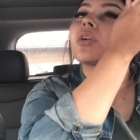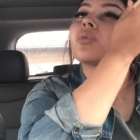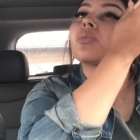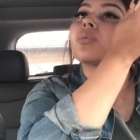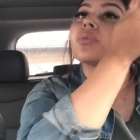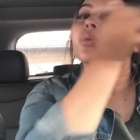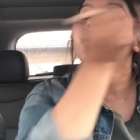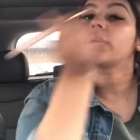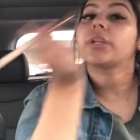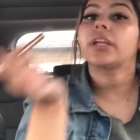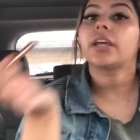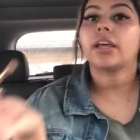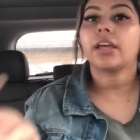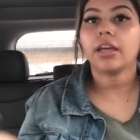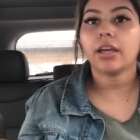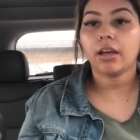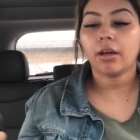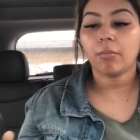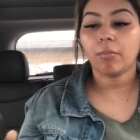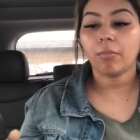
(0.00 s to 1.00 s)
to ruin
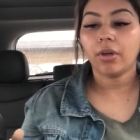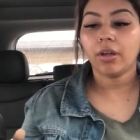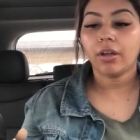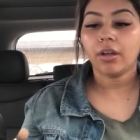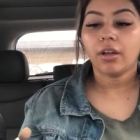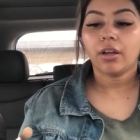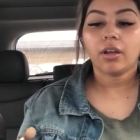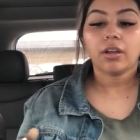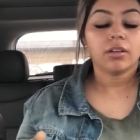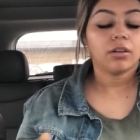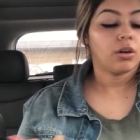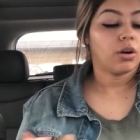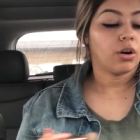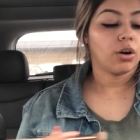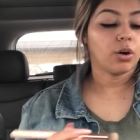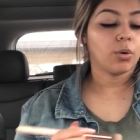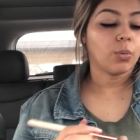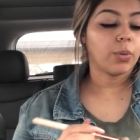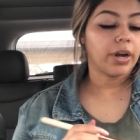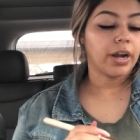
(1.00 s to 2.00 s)
him
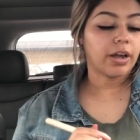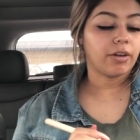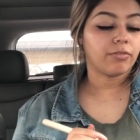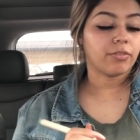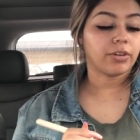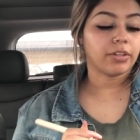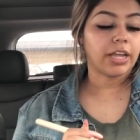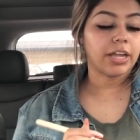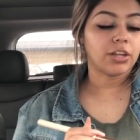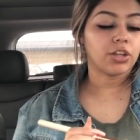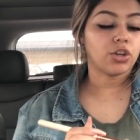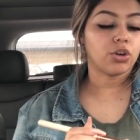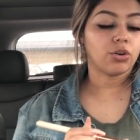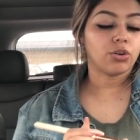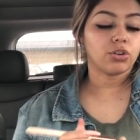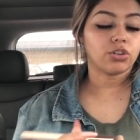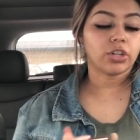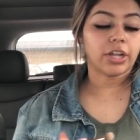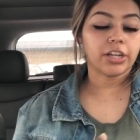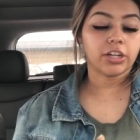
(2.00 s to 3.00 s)
or whatever like
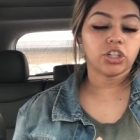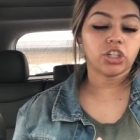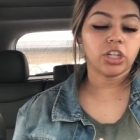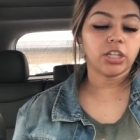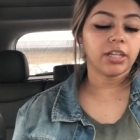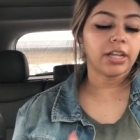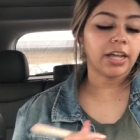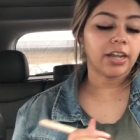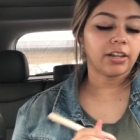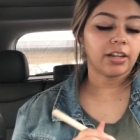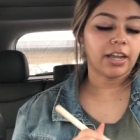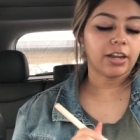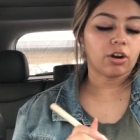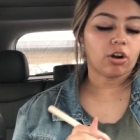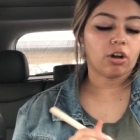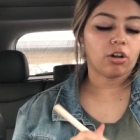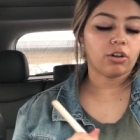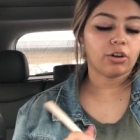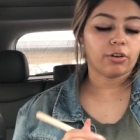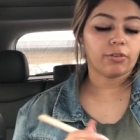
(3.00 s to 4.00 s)
you're like she let like
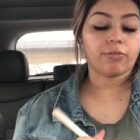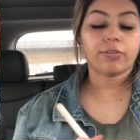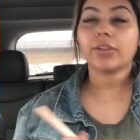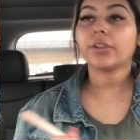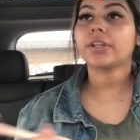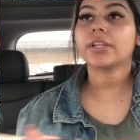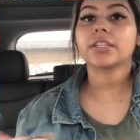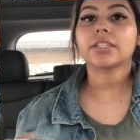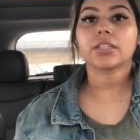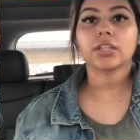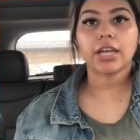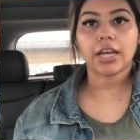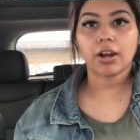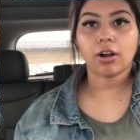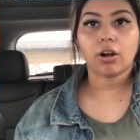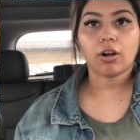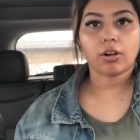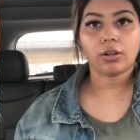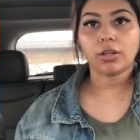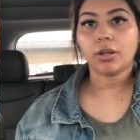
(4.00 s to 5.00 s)
all her feelings get
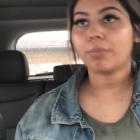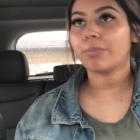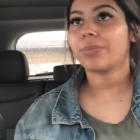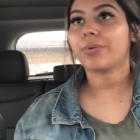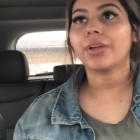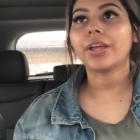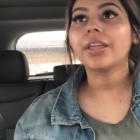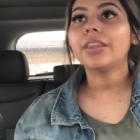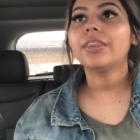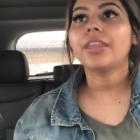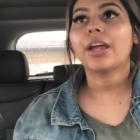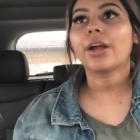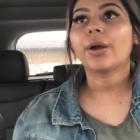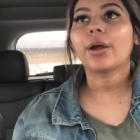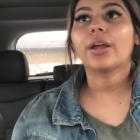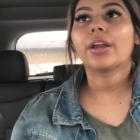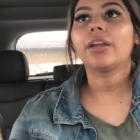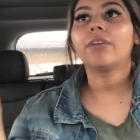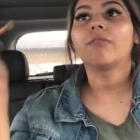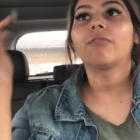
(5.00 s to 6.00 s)
all up in there
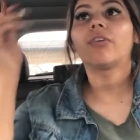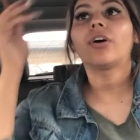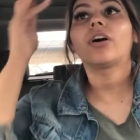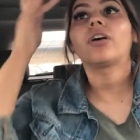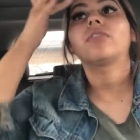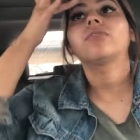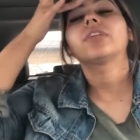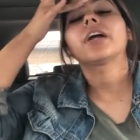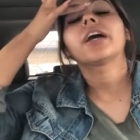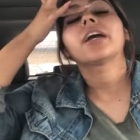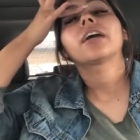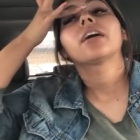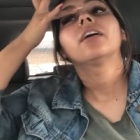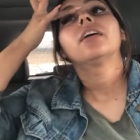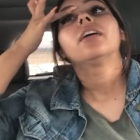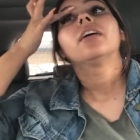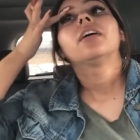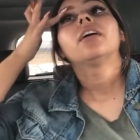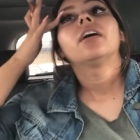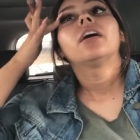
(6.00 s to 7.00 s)
and involved like
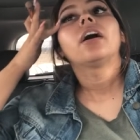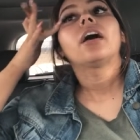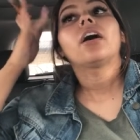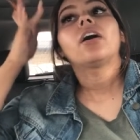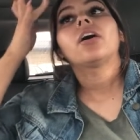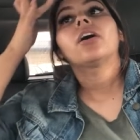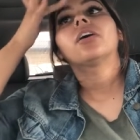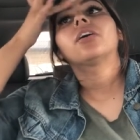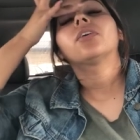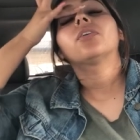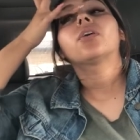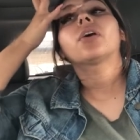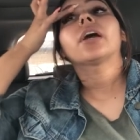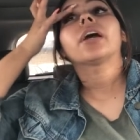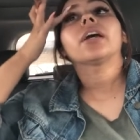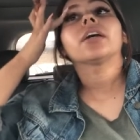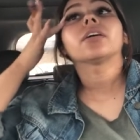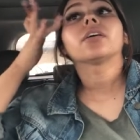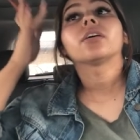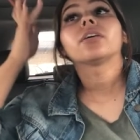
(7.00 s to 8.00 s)

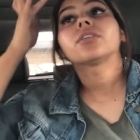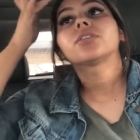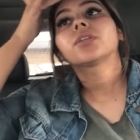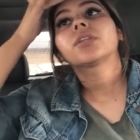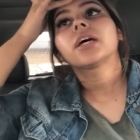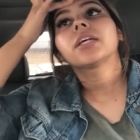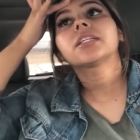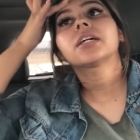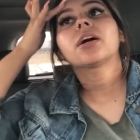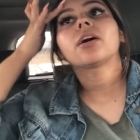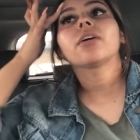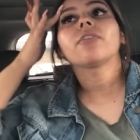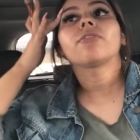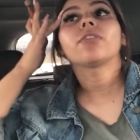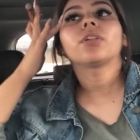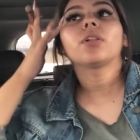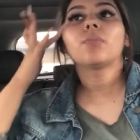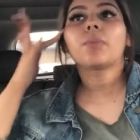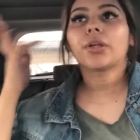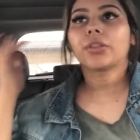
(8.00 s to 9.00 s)
okay so that's how i
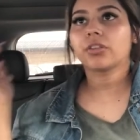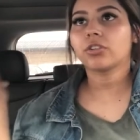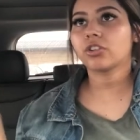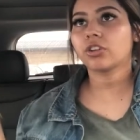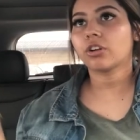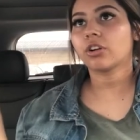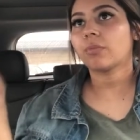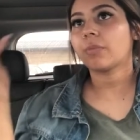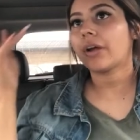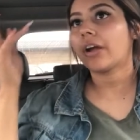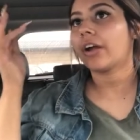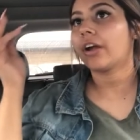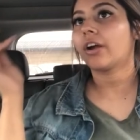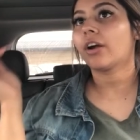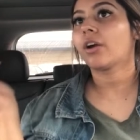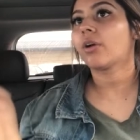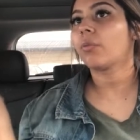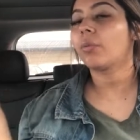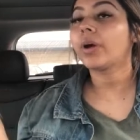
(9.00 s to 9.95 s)
feel about the sugar bear hair or